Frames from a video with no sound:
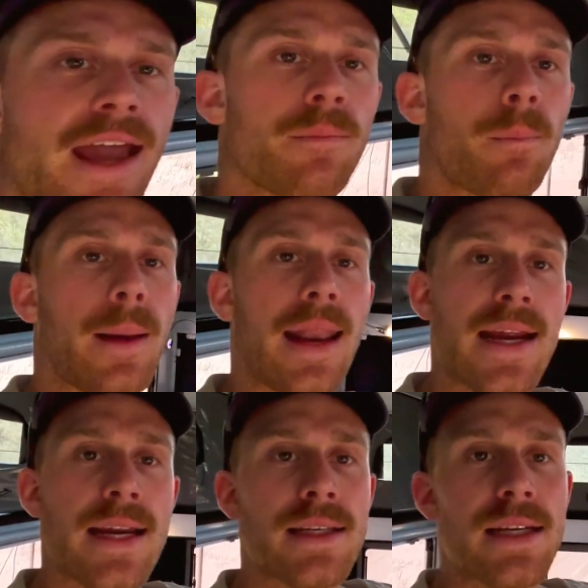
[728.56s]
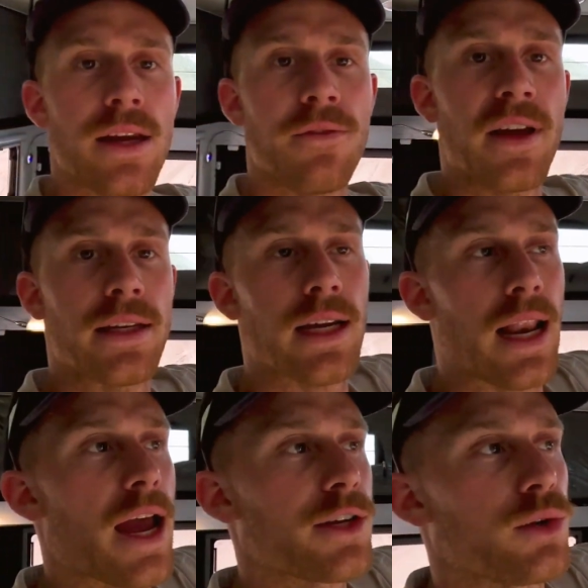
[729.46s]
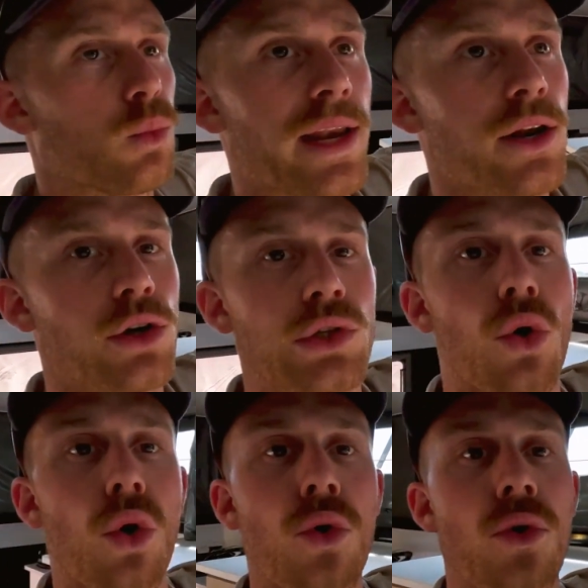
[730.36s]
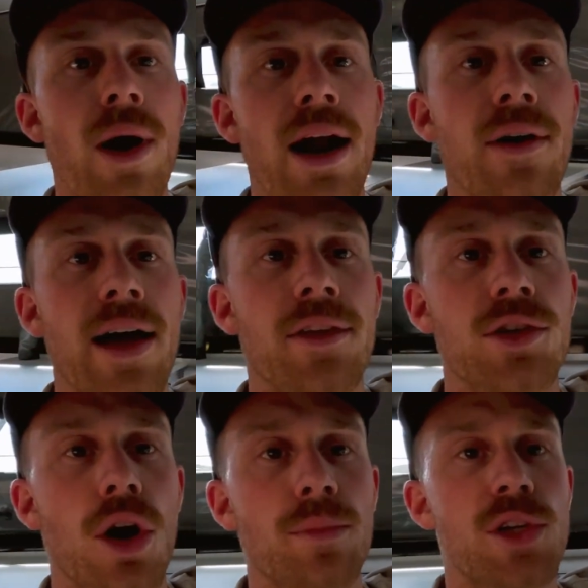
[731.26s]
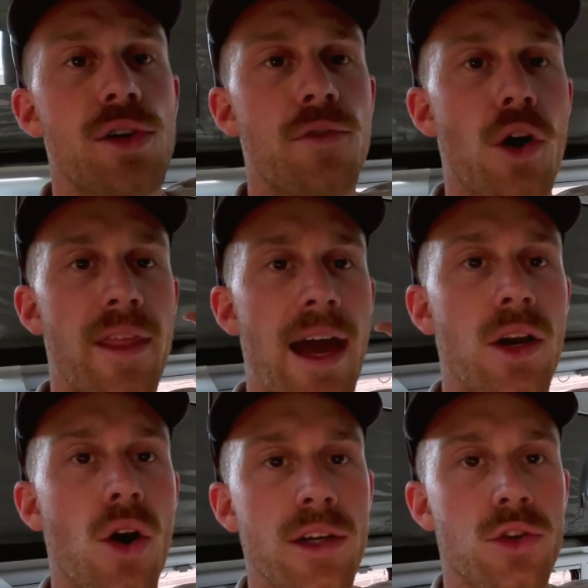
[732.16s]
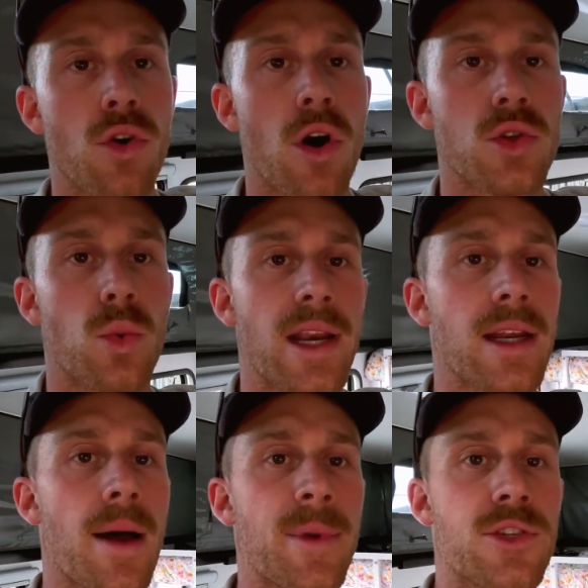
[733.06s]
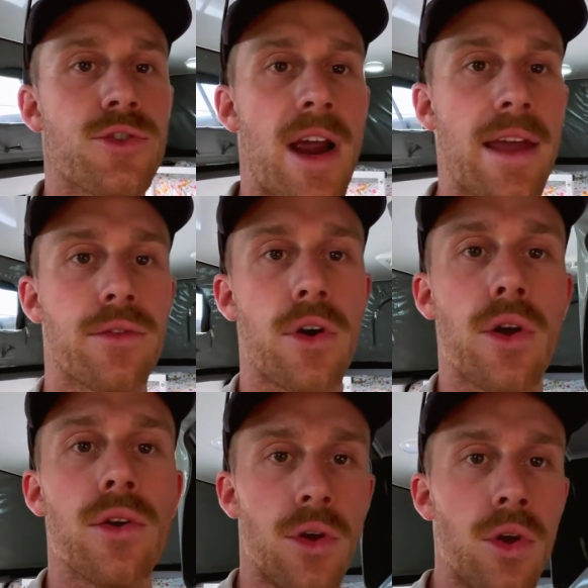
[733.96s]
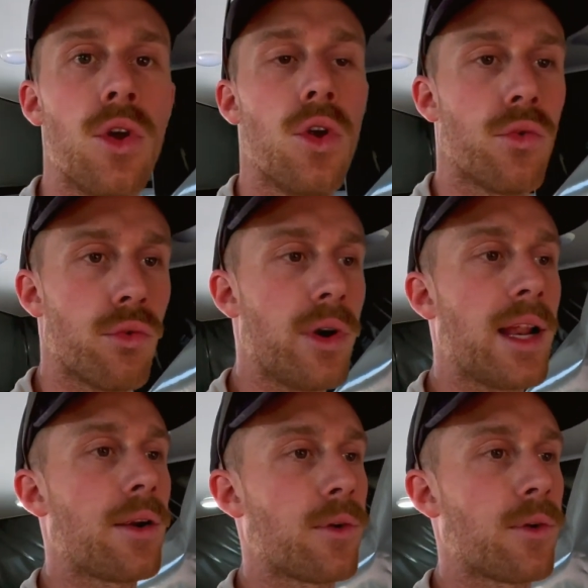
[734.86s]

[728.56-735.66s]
then plenty of ventilation, windows all the way around the top. So you've got that nice crosswind coming straight through. Really,